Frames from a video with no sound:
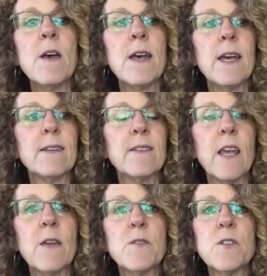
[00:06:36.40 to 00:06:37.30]
it
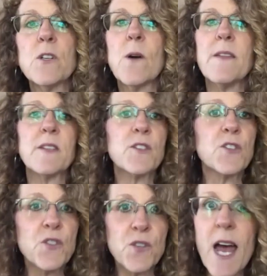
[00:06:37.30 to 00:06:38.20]
saves you and the
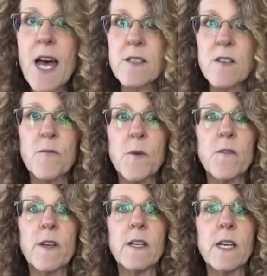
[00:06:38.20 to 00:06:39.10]
stress of
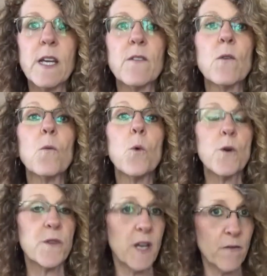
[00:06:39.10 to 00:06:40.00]
moving, it's
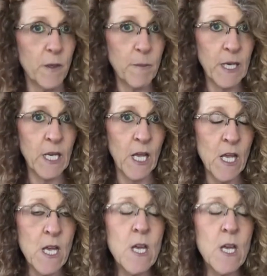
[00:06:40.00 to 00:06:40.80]
worth every penny.